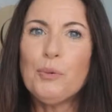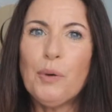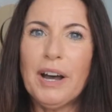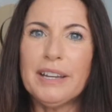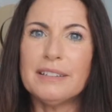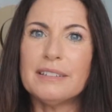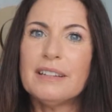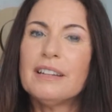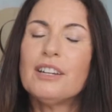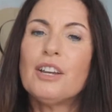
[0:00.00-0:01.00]
1,
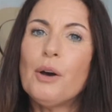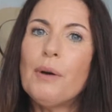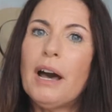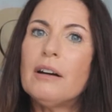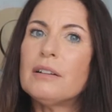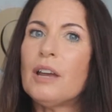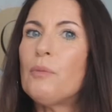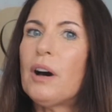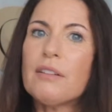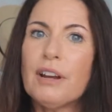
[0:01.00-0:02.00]
go out and
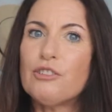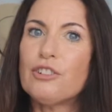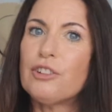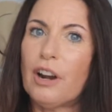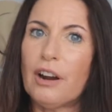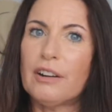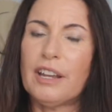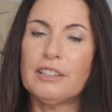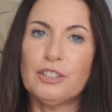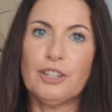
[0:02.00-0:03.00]
walk around your yard
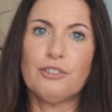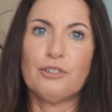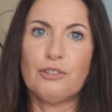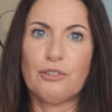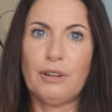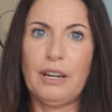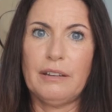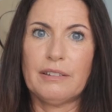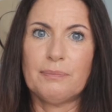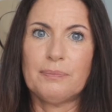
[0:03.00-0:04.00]
and look at your
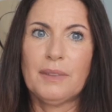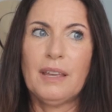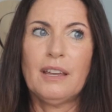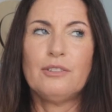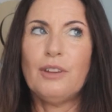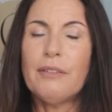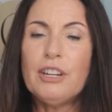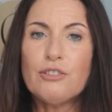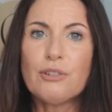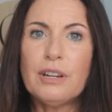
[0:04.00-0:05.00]
trees. Do you have
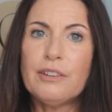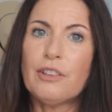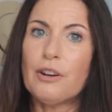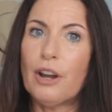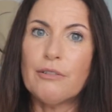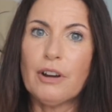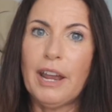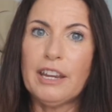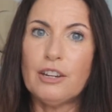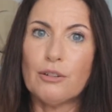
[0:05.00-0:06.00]
any trees that are
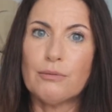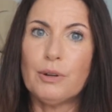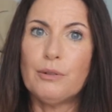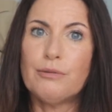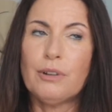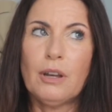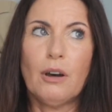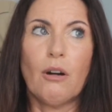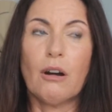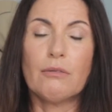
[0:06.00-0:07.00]
overhanging your roof
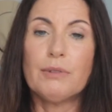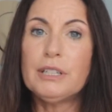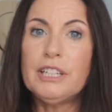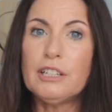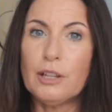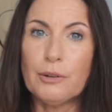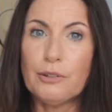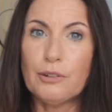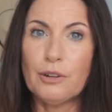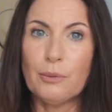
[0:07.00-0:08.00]
or are really close
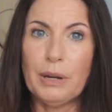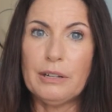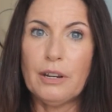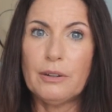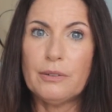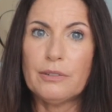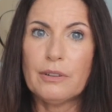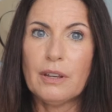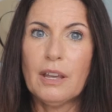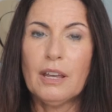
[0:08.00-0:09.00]
to your windows?
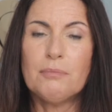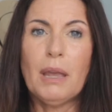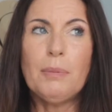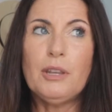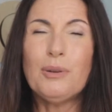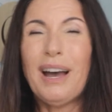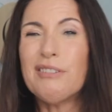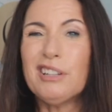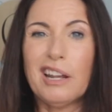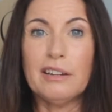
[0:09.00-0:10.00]
Maybe you have
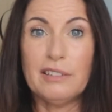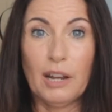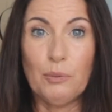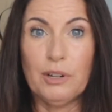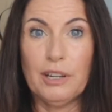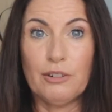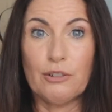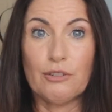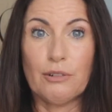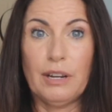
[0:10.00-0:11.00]
a lot of deadwood in your
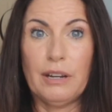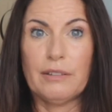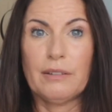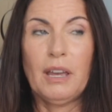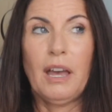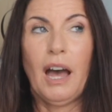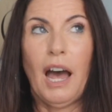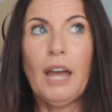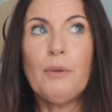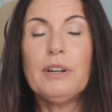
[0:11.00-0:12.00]
trees.
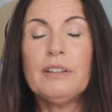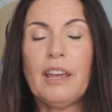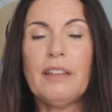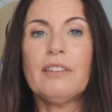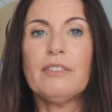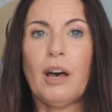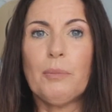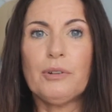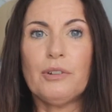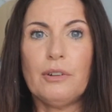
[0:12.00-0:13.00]
I would take this
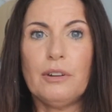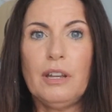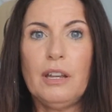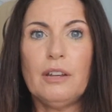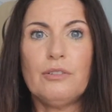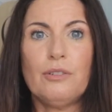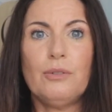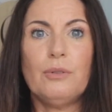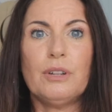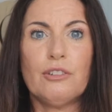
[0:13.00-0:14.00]
opportunity
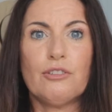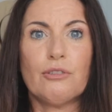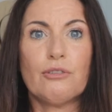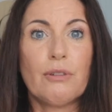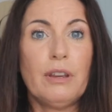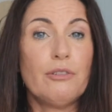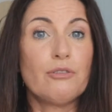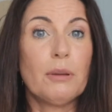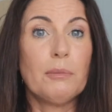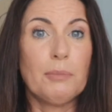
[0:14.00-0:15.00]
to get your trees
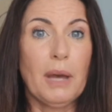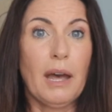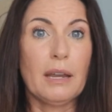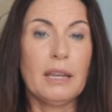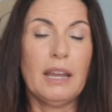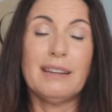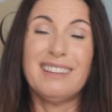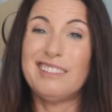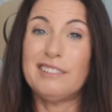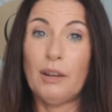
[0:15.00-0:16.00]
trimmed back and
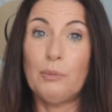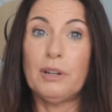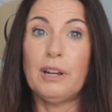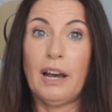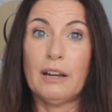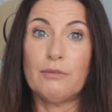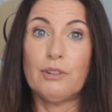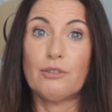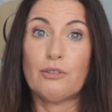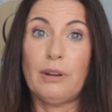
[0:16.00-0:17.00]
get the deadwood out of
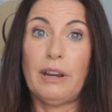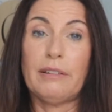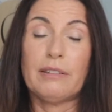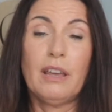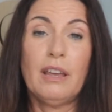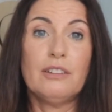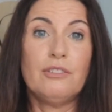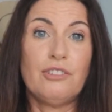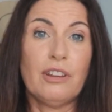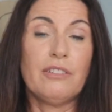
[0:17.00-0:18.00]
your trees
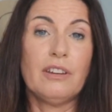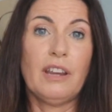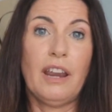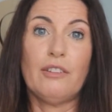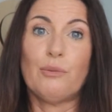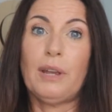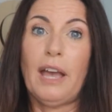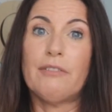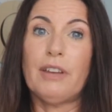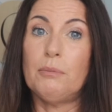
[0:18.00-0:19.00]
just in case we
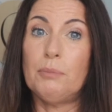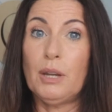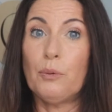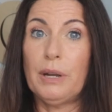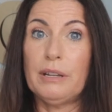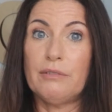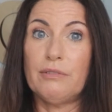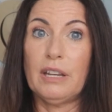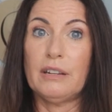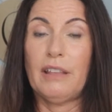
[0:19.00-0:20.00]
have a big wind
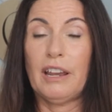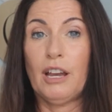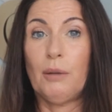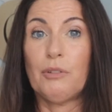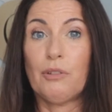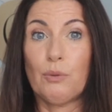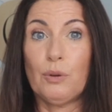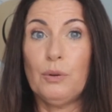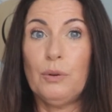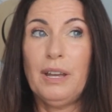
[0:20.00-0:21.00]
event that comes through